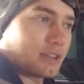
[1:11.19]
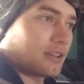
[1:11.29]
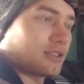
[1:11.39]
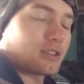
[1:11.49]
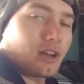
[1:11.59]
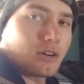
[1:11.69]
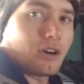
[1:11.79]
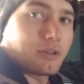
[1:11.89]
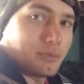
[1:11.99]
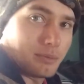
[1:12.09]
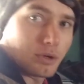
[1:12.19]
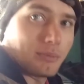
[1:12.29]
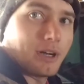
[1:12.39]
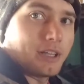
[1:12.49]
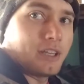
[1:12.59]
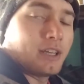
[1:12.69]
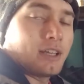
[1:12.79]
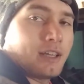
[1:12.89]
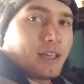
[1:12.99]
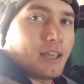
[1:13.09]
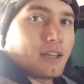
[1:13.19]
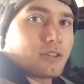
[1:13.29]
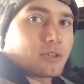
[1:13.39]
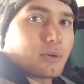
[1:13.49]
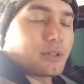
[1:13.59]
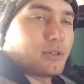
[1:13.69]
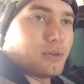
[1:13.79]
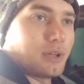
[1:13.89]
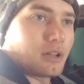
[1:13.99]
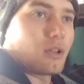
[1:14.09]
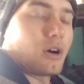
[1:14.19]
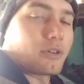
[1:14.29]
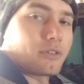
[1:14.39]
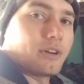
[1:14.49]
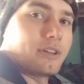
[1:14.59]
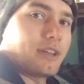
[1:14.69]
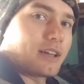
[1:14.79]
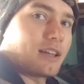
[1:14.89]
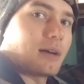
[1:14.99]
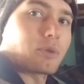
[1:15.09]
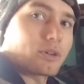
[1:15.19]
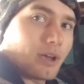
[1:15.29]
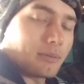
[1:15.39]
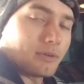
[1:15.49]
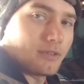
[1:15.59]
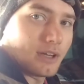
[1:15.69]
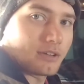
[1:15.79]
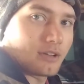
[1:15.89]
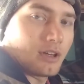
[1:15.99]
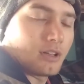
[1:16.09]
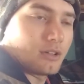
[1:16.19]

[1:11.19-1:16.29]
That's just going to cost me more money, and it's going to, in the long run, take a lot more time to fix.